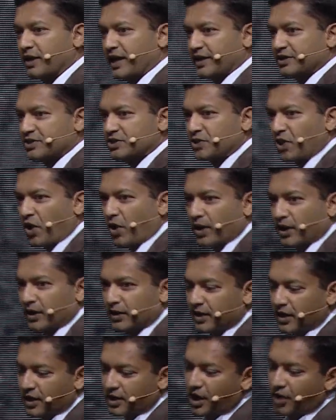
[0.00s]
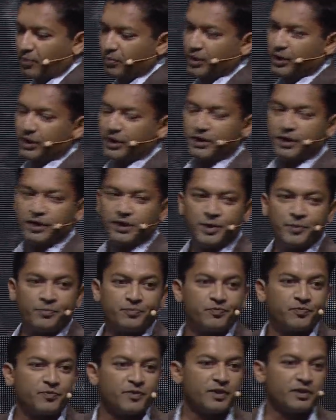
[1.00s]
and started a company.
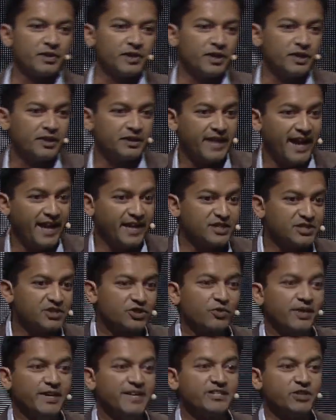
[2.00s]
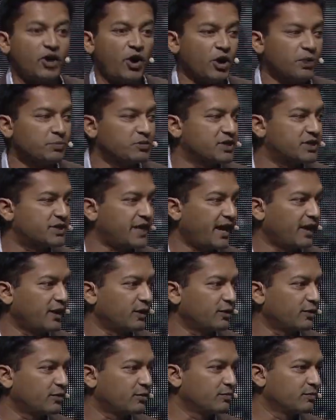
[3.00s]
That is 3 startups a
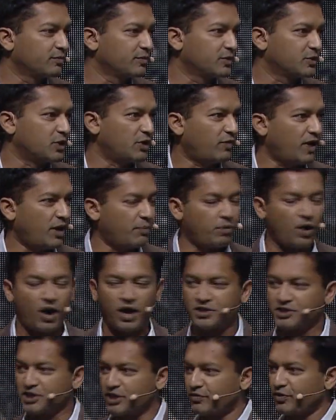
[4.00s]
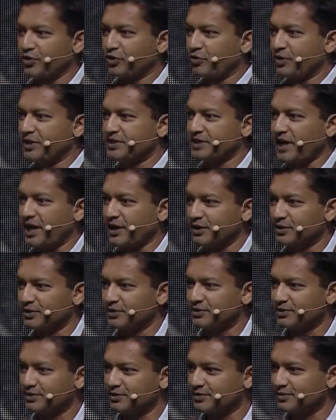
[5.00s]
second. So if I pause here for 3
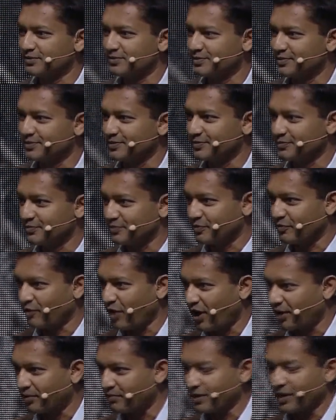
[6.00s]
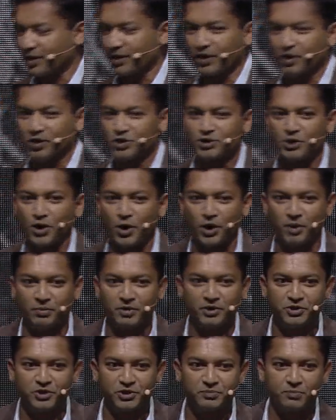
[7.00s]
seconds, we've got another startup
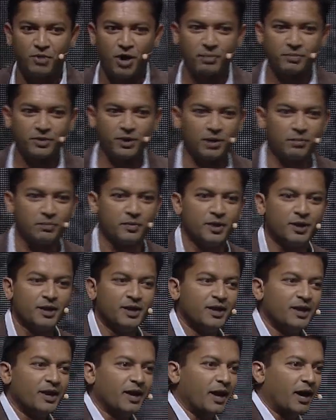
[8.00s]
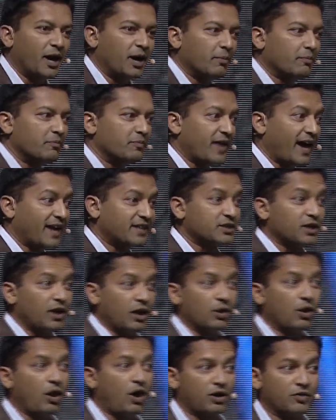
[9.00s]
that just popped up. That's a
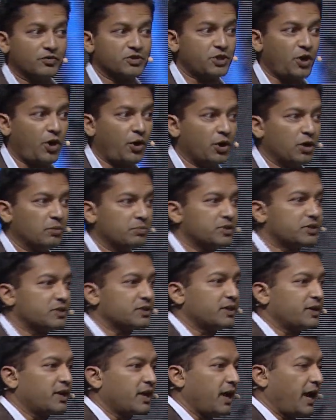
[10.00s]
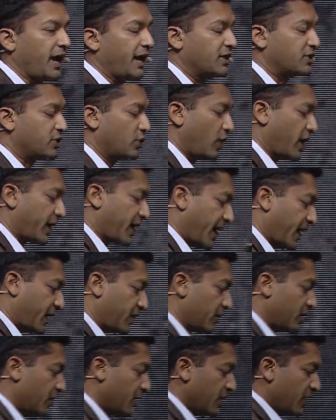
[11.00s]
lot of startups. And so
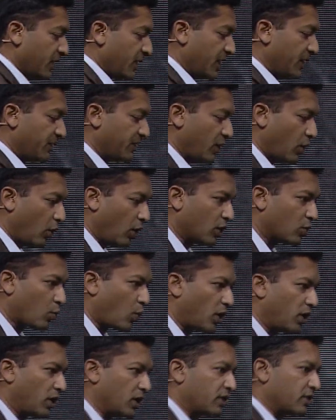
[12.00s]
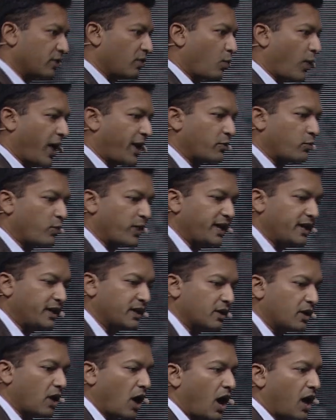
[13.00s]
again, in the old world, when we
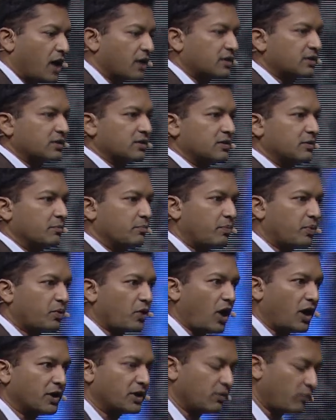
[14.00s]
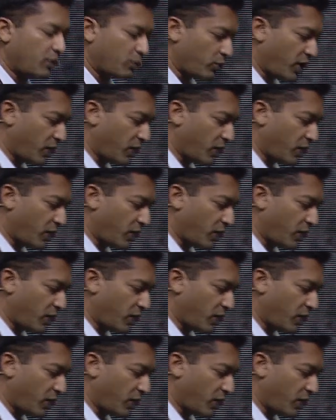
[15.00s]
got customer